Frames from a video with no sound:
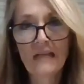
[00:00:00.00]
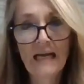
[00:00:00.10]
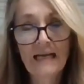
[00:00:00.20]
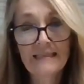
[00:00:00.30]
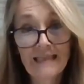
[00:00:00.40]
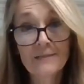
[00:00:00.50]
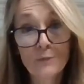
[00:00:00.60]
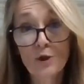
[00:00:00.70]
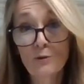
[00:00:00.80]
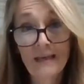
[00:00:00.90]
it says
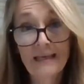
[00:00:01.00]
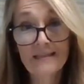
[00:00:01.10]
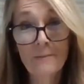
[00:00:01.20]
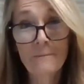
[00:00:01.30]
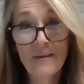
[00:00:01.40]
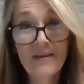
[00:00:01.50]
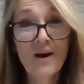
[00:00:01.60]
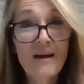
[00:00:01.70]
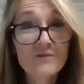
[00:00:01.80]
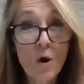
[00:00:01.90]
pearl beads, but they
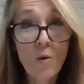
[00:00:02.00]
have no